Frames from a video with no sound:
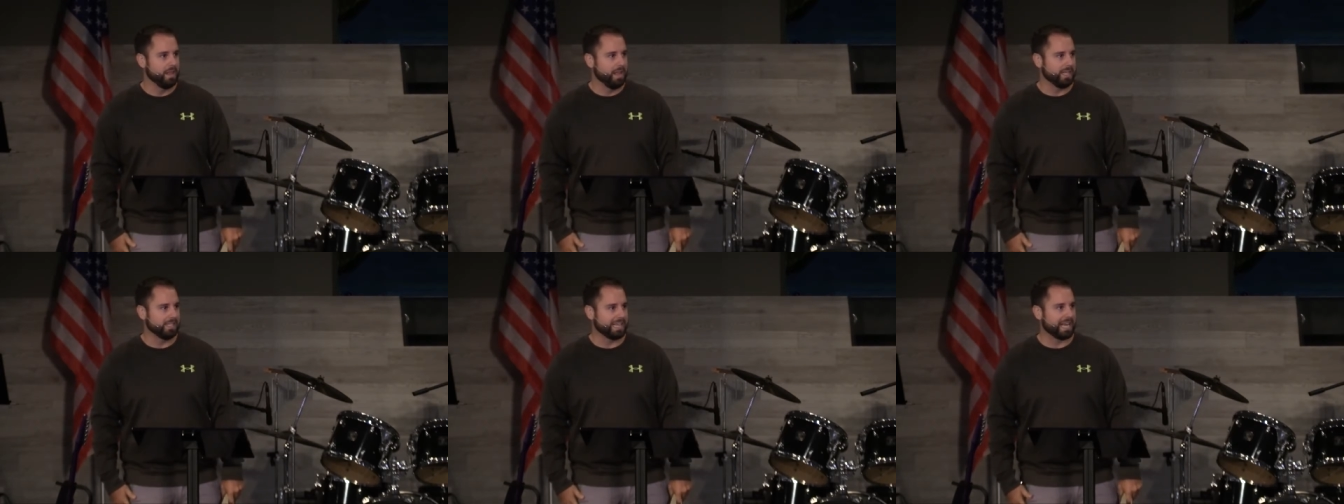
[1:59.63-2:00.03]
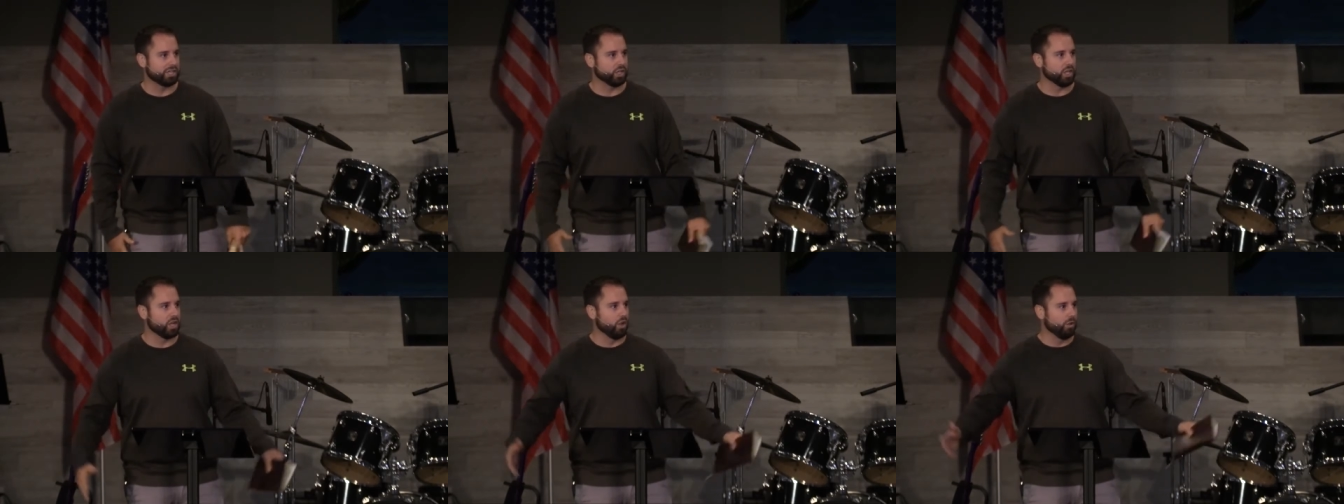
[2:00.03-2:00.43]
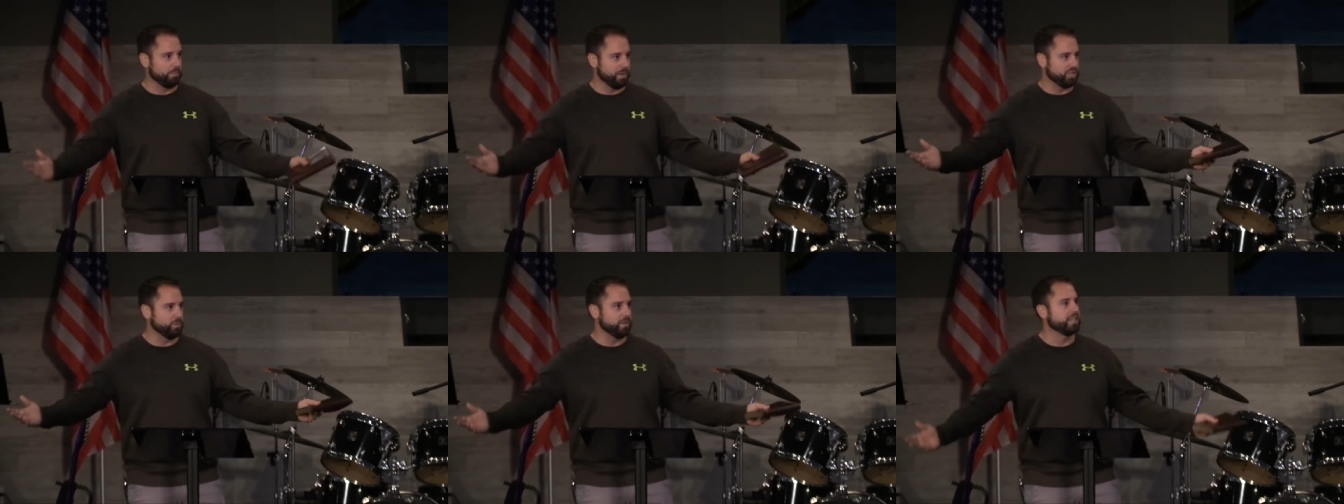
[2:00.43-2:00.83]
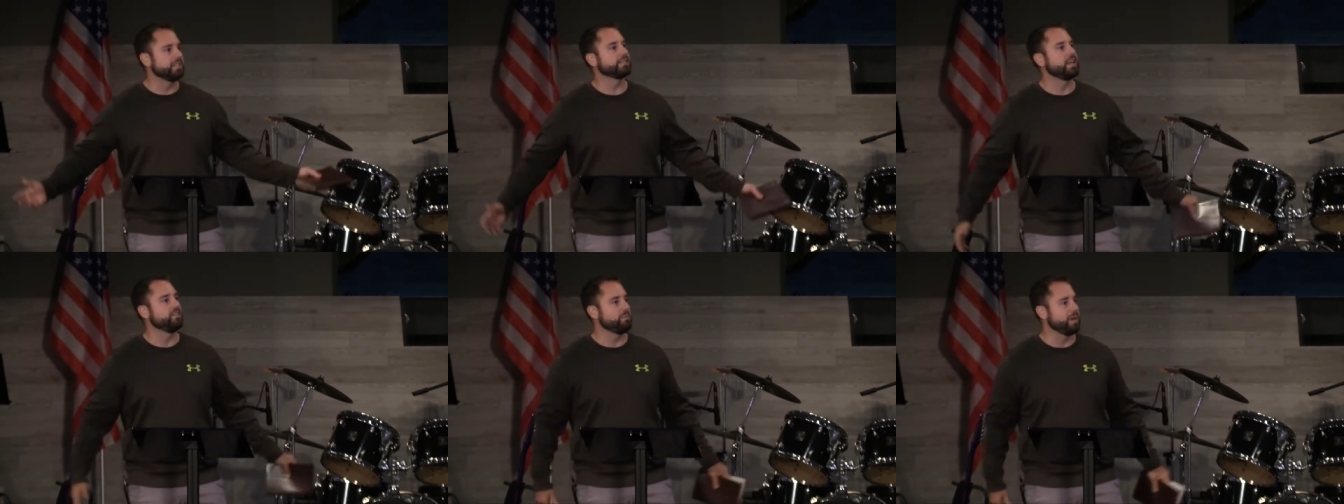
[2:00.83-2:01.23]
he's actually called Benjamin the
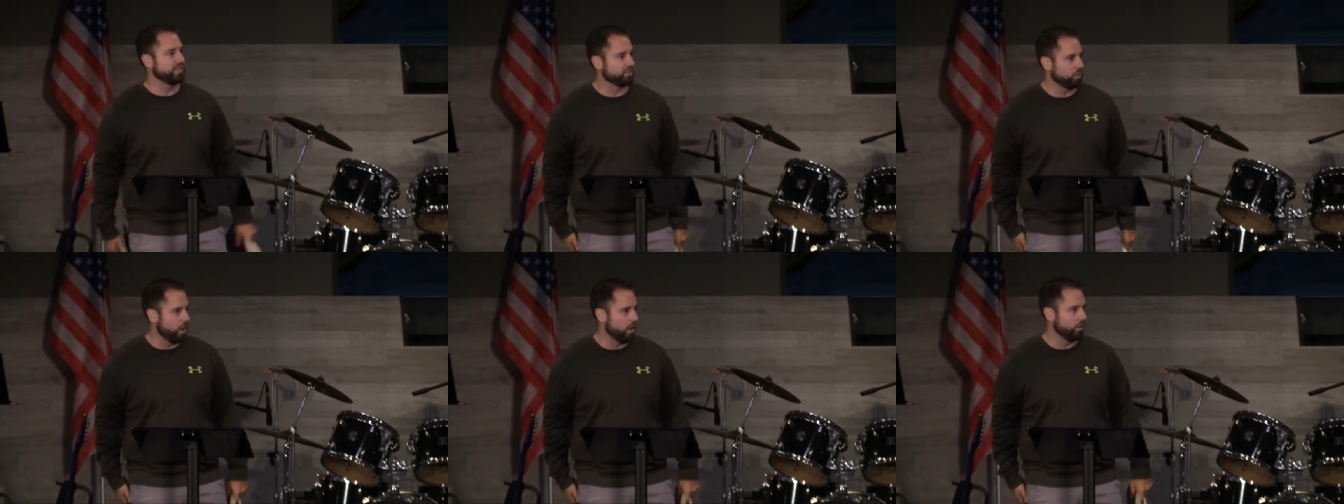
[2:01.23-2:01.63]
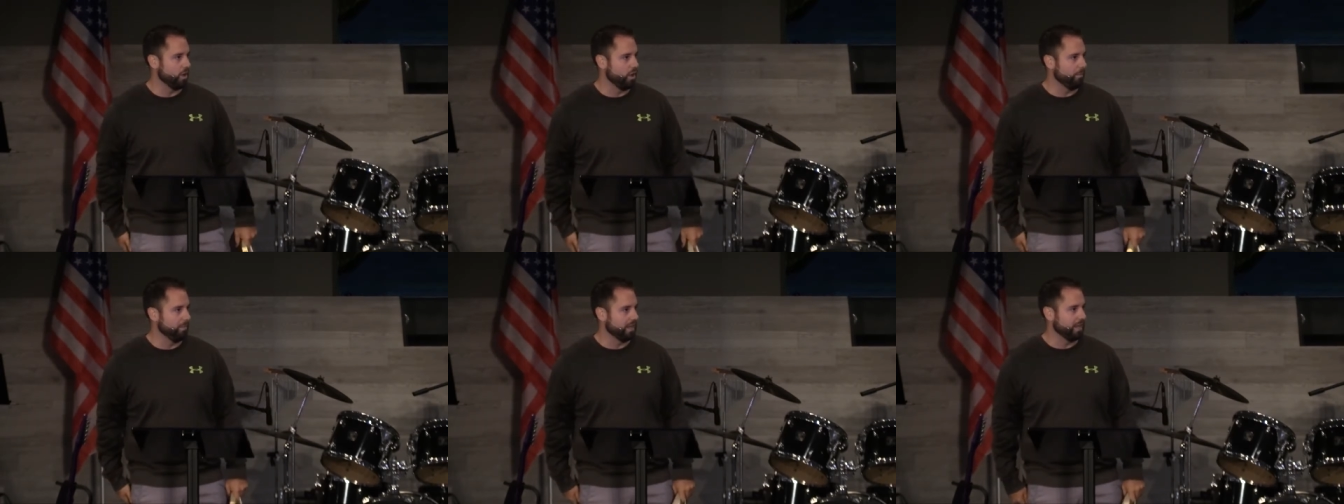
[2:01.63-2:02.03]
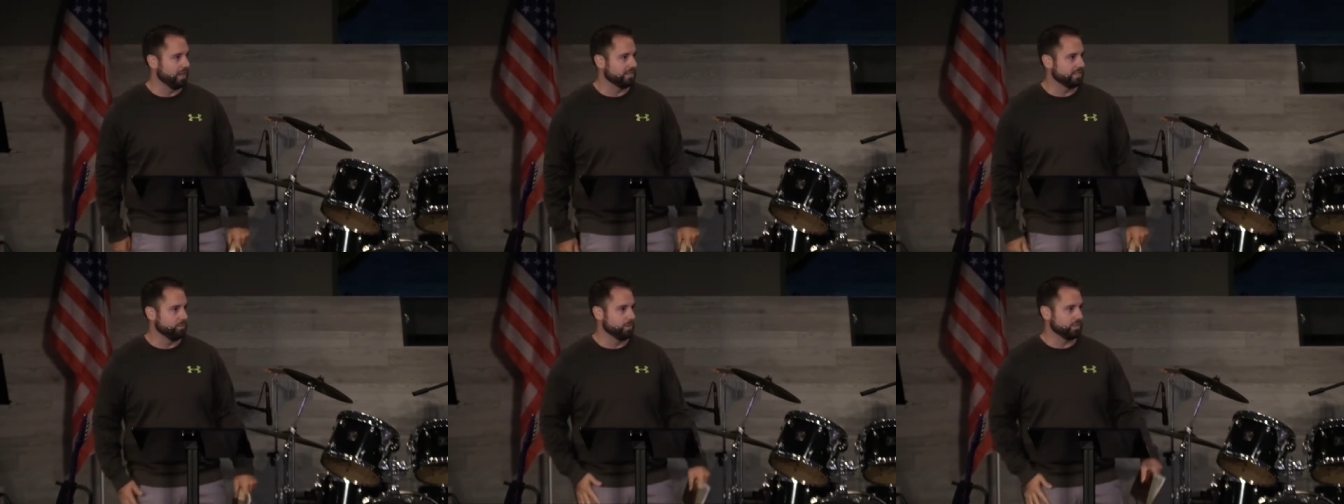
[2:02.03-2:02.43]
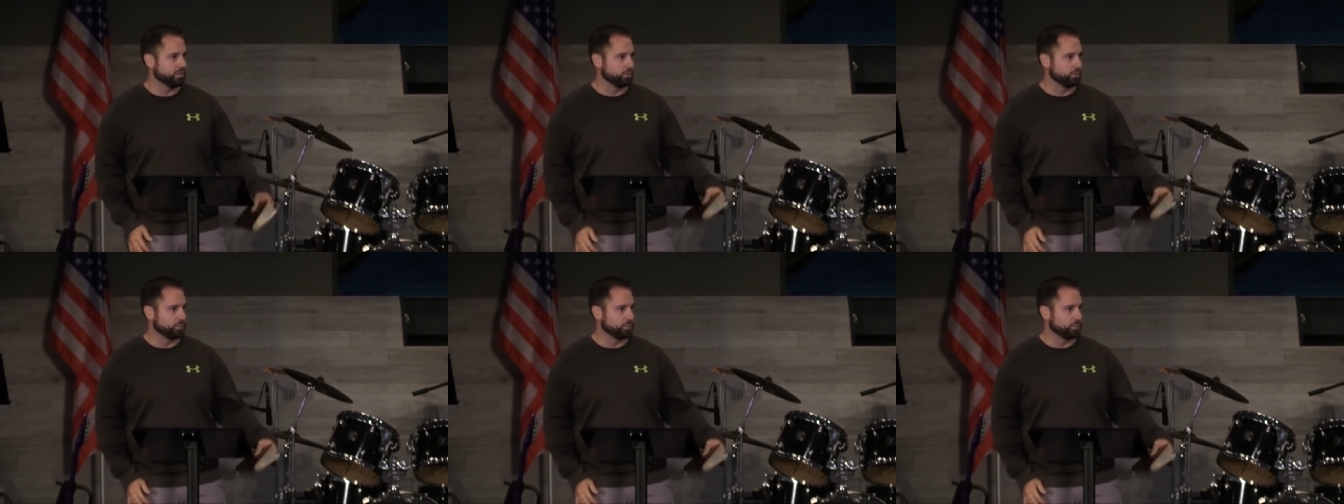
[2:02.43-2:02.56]
son of my sorrow because it was